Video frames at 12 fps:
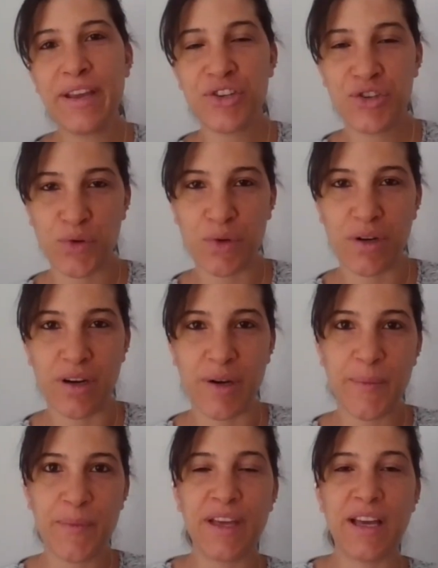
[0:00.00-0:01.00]
make
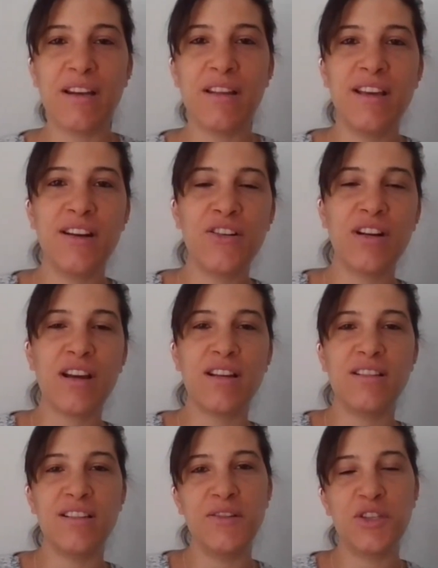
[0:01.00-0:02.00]
sure that the internet
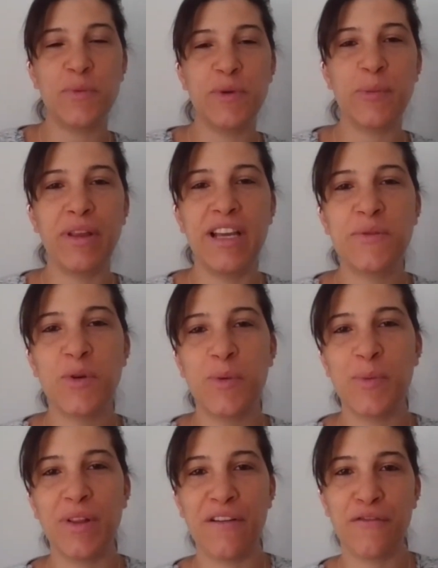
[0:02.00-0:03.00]
continues to be a place where
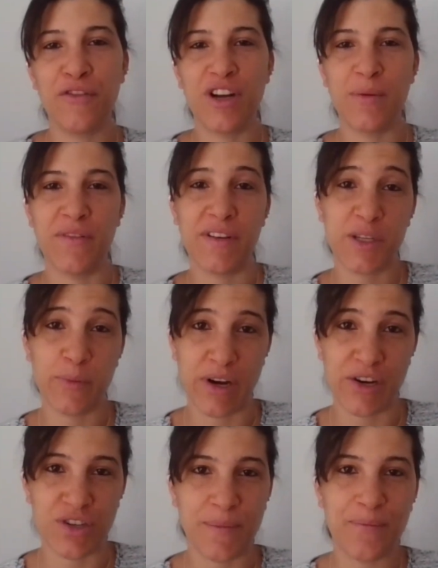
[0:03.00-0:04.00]
people have freedom of
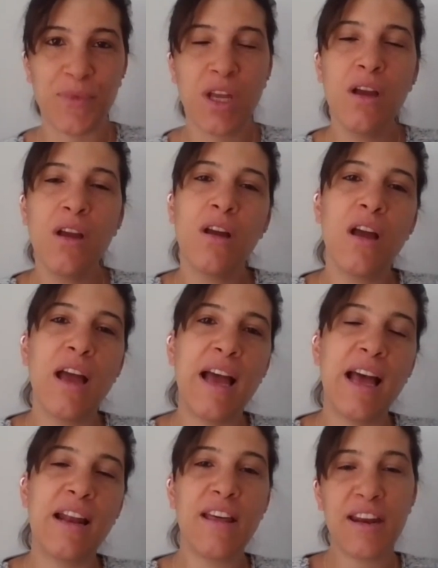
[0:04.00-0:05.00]
expression.
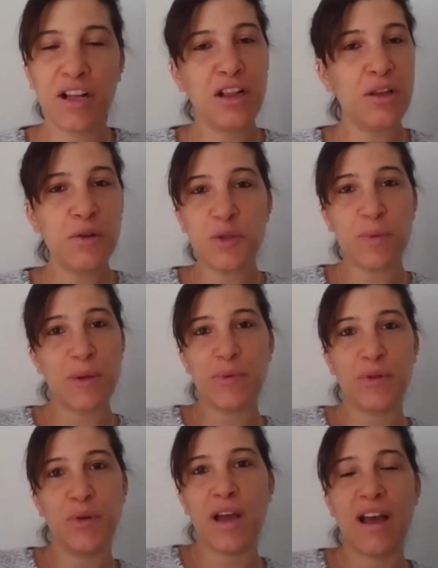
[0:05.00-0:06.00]
And that includes people
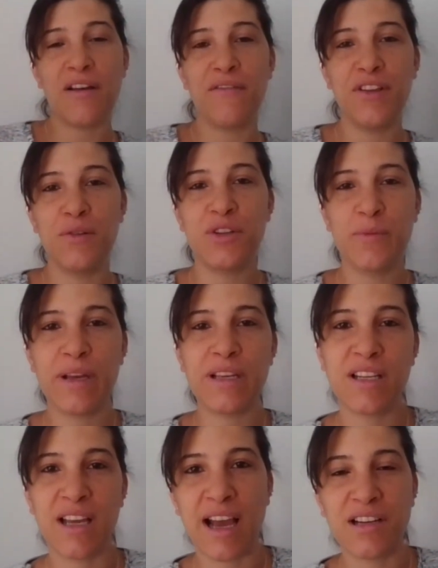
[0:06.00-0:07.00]
who have, you know,
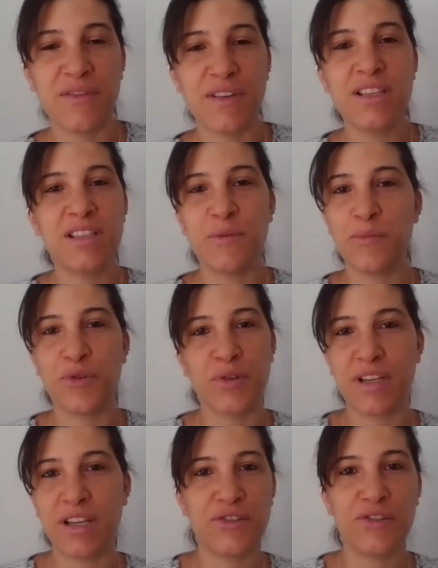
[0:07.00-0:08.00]
domestic activists and
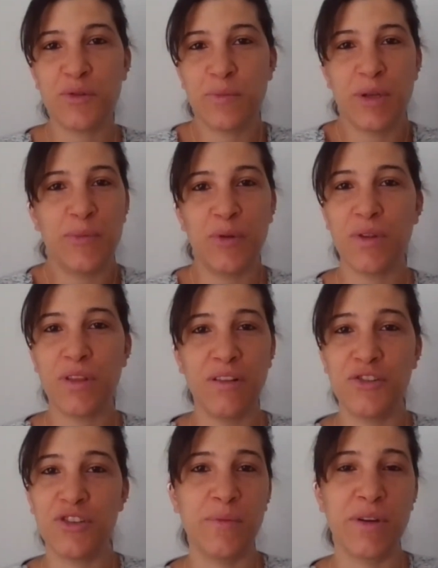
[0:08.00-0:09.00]
protesters and people with
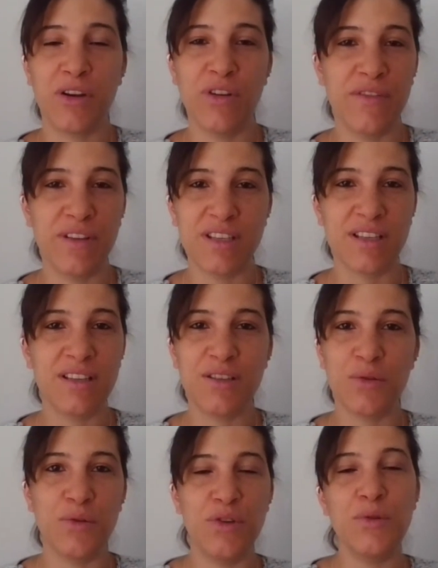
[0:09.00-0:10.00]
legitimate grievances
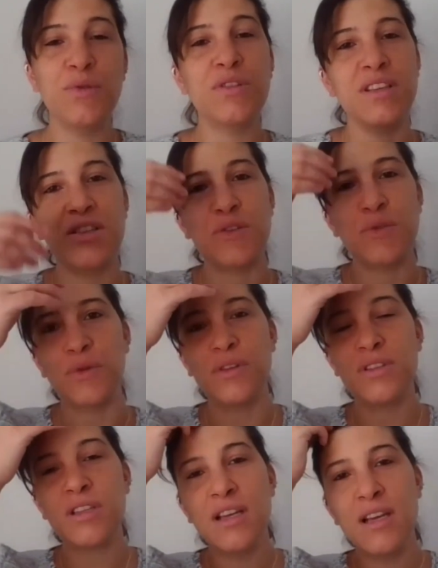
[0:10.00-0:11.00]
who use these
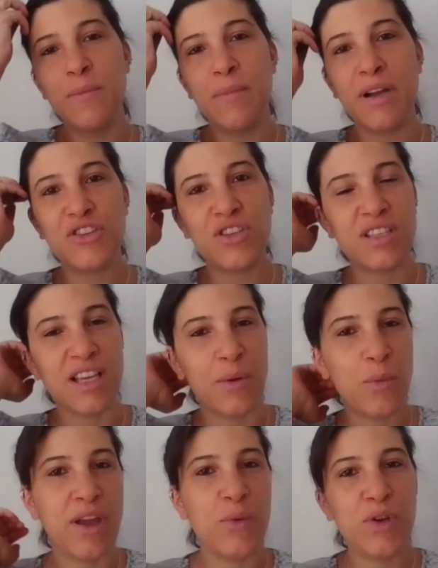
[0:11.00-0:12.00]
tools much the same
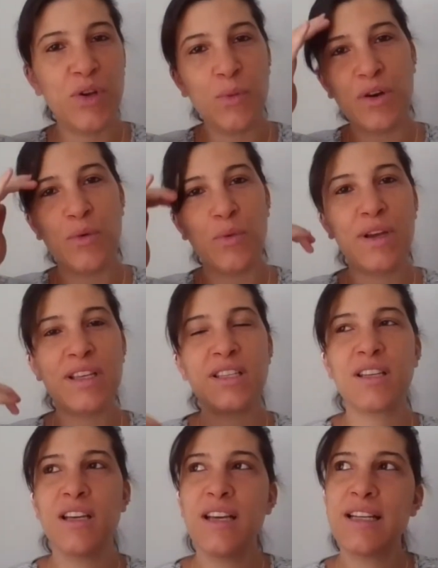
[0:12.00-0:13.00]
way. You want to risk
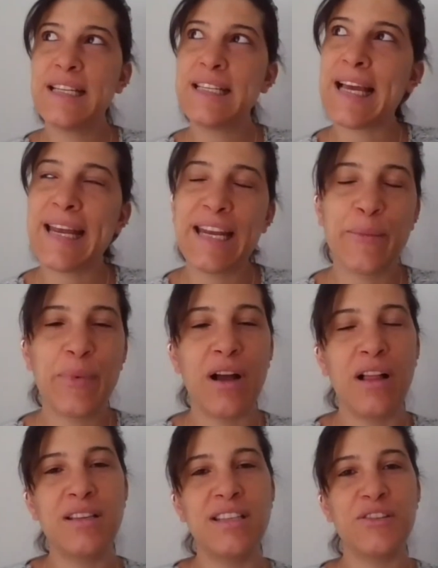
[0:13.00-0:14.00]
designing
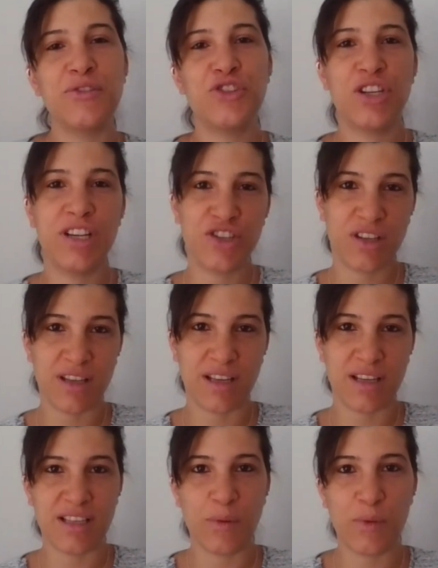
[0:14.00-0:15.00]
policies or changing
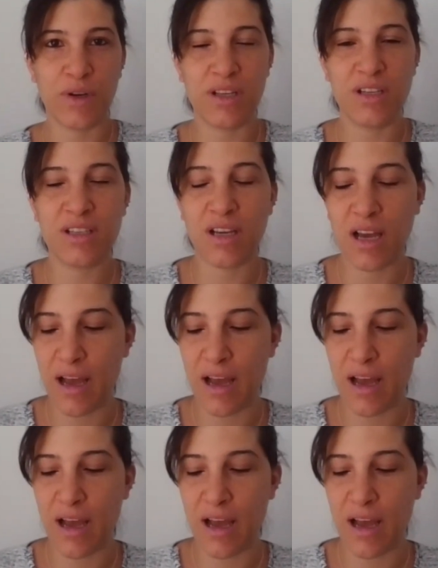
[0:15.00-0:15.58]
things that would